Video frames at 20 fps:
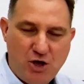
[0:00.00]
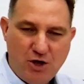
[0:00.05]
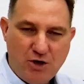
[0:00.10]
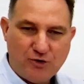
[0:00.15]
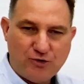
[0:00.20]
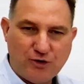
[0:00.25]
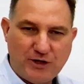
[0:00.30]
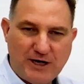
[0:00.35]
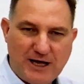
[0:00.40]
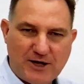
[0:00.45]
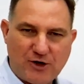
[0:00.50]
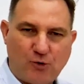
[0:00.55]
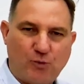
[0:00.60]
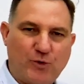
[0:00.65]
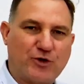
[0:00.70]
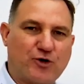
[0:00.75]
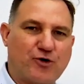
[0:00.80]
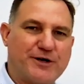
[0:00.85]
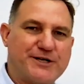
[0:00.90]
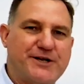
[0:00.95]
Good luck
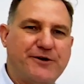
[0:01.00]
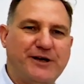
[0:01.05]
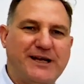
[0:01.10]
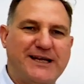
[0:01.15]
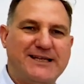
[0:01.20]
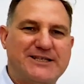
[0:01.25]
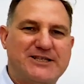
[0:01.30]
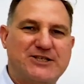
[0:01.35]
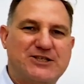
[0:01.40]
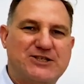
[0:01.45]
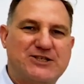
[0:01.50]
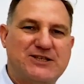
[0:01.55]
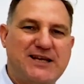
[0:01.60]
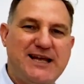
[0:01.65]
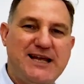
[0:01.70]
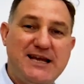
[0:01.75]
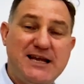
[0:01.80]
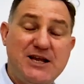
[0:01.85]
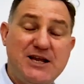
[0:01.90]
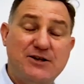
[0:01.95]
with Criterion
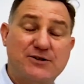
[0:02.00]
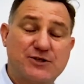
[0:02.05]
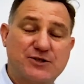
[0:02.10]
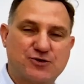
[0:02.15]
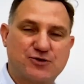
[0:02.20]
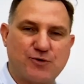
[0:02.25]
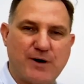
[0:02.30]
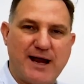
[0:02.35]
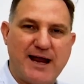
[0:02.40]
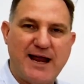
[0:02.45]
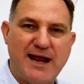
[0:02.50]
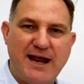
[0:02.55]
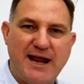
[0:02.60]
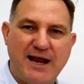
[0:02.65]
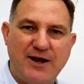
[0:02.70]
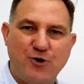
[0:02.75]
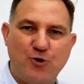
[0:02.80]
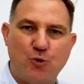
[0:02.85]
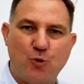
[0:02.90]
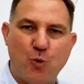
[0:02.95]
C,
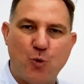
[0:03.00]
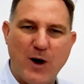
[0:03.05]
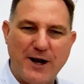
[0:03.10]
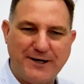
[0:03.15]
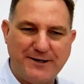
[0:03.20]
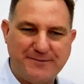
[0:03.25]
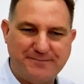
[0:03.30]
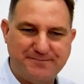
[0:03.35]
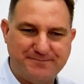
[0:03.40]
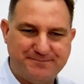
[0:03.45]
Strand 1.